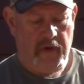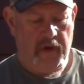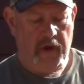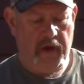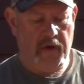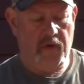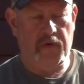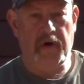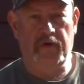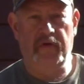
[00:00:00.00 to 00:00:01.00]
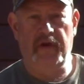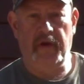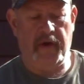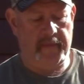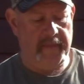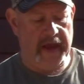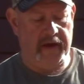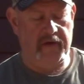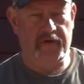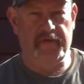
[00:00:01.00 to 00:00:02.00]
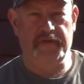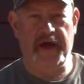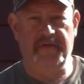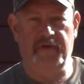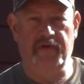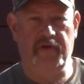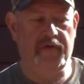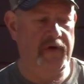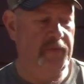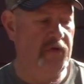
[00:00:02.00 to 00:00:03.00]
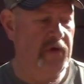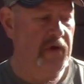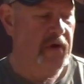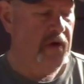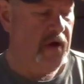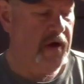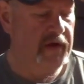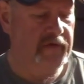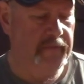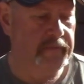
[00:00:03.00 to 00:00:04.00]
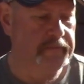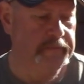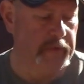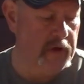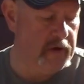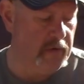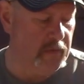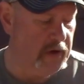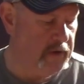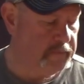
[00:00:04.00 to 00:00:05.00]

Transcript: or backcountry fly fishing trips. Awesome underwear.